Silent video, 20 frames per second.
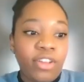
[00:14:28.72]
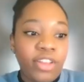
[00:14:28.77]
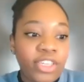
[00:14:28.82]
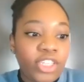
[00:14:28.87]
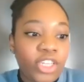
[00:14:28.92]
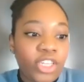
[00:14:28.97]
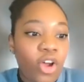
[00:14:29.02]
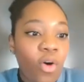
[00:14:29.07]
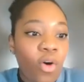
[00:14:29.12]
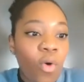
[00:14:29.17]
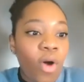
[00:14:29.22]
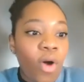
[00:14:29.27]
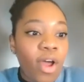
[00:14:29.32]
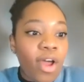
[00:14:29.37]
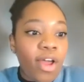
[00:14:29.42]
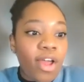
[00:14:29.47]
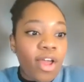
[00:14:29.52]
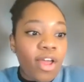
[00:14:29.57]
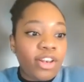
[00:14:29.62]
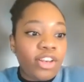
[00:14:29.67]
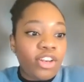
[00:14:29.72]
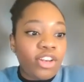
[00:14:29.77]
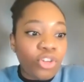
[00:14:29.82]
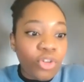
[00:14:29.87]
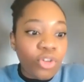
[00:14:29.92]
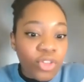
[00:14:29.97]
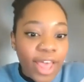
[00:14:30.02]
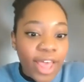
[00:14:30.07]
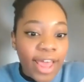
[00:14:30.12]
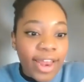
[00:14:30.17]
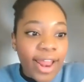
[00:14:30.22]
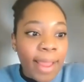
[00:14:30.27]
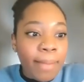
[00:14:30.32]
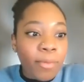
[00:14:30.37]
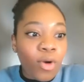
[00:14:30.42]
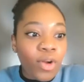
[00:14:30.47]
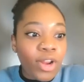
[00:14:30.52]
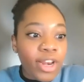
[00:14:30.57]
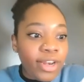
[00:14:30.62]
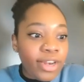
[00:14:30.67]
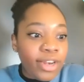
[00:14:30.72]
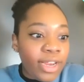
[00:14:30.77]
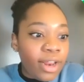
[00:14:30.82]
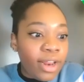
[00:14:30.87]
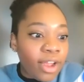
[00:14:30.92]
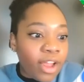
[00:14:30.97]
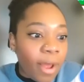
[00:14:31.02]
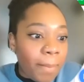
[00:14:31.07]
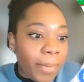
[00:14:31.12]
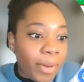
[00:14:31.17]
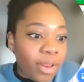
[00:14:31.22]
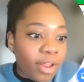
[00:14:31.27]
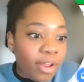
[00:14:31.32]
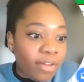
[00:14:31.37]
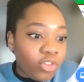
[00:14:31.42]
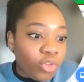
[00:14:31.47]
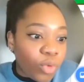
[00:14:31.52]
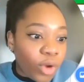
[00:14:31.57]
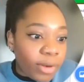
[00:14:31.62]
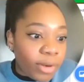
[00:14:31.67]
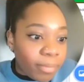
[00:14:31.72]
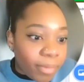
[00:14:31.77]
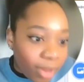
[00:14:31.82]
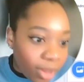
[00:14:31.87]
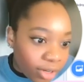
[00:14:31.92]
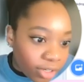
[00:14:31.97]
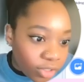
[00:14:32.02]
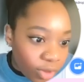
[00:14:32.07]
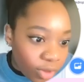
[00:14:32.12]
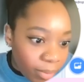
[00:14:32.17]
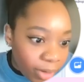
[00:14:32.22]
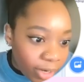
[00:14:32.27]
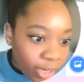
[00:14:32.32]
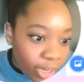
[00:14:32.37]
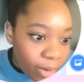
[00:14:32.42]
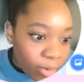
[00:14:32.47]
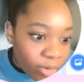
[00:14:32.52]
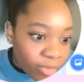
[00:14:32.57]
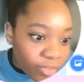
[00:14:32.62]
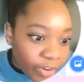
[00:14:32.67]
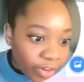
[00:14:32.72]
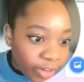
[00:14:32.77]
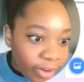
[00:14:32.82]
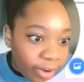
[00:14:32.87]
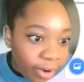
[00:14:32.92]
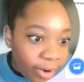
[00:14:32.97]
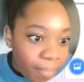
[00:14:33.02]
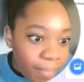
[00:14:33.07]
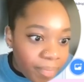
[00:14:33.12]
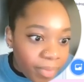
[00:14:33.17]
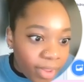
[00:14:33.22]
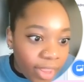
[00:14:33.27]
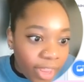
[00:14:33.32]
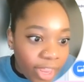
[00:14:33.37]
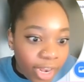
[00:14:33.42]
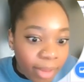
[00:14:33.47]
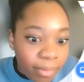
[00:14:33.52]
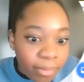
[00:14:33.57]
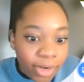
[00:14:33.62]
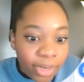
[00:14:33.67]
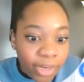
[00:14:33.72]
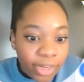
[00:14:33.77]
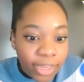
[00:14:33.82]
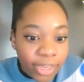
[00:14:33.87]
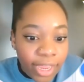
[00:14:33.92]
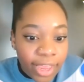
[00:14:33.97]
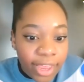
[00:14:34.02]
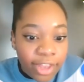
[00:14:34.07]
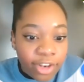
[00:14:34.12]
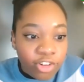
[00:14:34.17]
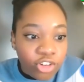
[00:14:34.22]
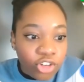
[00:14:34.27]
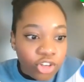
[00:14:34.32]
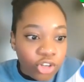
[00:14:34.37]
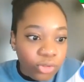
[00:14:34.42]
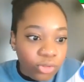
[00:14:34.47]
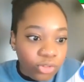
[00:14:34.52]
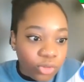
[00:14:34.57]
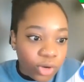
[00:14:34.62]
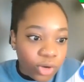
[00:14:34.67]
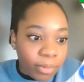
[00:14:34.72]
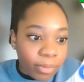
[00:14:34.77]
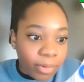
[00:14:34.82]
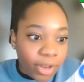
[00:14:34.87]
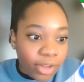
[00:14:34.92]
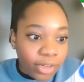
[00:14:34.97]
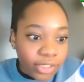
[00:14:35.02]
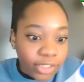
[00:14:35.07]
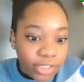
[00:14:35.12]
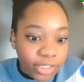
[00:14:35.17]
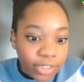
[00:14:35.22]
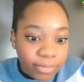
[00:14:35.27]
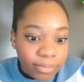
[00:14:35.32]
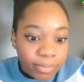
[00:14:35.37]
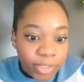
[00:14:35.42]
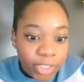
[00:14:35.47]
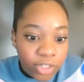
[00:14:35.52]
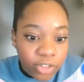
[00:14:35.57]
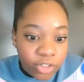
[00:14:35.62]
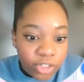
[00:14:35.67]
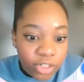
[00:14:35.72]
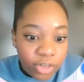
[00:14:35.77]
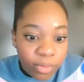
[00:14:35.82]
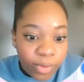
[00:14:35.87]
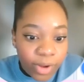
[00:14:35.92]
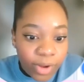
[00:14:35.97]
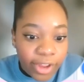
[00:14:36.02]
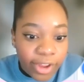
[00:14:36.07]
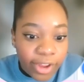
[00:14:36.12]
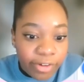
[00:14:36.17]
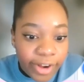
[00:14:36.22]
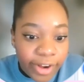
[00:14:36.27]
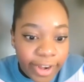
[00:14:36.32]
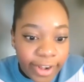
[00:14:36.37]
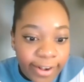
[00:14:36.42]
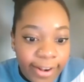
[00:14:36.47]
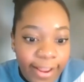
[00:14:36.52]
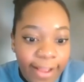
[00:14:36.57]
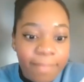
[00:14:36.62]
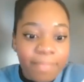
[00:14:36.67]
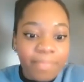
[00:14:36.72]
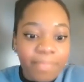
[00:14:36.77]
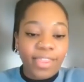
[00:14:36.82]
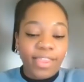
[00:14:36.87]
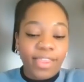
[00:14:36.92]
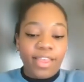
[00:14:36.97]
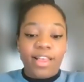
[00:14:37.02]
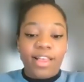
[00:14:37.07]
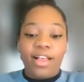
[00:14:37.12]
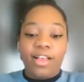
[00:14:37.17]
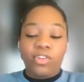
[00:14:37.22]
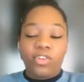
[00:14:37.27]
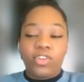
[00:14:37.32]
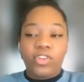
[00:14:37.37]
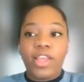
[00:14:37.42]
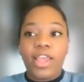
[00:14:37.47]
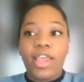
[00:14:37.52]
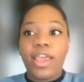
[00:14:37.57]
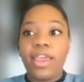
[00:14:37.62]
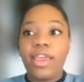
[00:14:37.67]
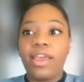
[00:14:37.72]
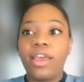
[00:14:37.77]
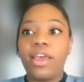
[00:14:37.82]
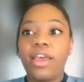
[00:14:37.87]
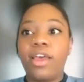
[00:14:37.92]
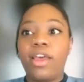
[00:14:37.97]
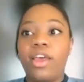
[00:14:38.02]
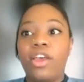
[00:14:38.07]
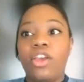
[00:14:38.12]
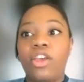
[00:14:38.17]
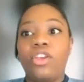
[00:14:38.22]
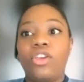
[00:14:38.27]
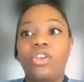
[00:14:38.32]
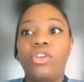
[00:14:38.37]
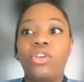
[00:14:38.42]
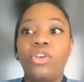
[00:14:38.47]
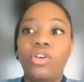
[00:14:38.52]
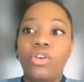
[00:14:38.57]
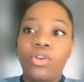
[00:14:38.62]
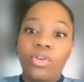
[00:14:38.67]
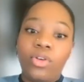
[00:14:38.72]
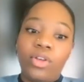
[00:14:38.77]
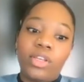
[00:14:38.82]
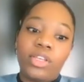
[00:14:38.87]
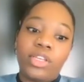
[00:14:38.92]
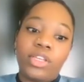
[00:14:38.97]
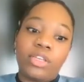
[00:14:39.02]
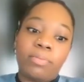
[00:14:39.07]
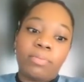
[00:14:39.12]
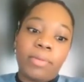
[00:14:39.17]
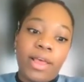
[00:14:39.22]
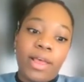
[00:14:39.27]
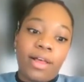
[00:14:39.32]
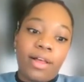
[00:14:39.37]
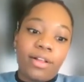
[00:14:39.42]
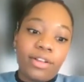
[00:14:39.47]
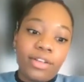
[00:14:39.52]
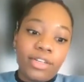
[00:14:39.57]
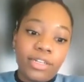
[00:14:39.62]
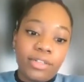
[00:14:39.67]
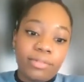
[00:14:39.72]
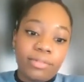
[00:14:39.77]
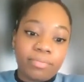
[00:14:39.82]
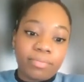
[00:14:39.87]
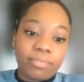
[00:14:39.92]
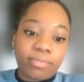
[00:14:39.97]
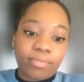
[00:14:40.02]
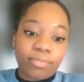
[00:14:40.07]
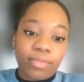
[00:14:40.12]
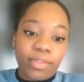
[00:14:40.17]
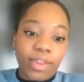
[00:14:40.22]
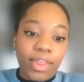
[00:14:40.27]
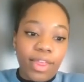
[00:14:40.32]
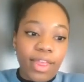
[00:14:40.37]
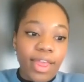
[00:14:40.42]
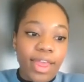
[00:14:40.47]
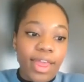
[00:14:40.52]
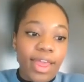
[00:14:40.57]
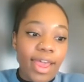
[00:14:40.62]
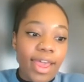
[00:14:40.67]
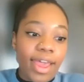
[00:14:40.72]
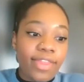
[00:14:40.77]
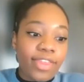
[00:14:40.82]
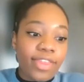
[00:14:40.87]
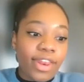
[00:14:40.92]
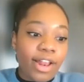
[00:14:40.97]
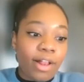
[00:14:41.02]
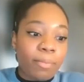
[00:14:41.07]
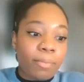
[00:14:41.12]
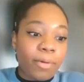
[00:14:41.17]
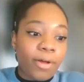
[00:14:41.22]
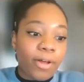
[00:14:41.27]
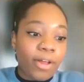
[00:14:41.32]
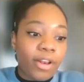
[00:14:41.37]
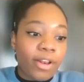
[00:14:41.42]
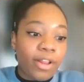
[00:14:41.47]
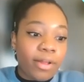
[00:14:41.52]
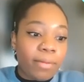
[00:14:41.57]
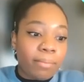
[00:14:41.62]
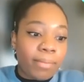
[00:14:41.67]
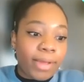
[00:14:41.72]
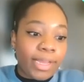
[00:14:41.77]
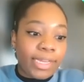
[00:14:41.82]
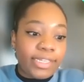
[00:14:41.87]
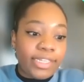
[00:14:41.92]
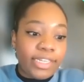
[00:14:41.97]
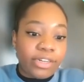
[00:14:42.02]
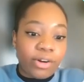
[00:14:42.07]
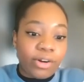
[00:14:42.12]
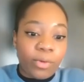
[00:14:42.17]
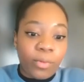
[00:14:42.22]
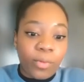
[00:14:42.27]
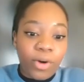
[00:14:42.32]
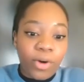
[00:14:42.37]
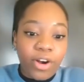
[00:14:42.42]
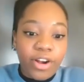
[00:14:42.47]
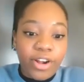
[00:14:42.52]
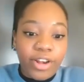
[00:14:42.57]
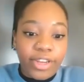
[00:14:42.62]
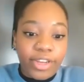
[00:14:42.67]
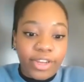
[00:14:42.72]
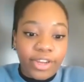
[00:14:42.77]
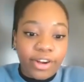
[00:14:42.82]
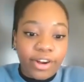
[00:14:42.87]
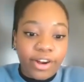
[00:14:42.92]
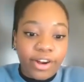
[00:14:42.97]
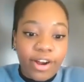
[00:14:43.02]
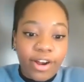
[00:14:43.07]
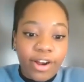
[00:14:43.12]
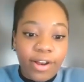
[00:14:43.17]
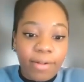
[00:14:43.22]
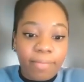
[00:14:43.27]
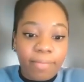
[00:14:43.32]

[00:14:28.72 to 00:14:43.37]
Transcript: So to do that, I'm going to need a couple of join blocks. So I'm going to come over here and I'm going to get two join blocks, and you'll see why right now. I'll say you spelled, and then I'll put my secret word here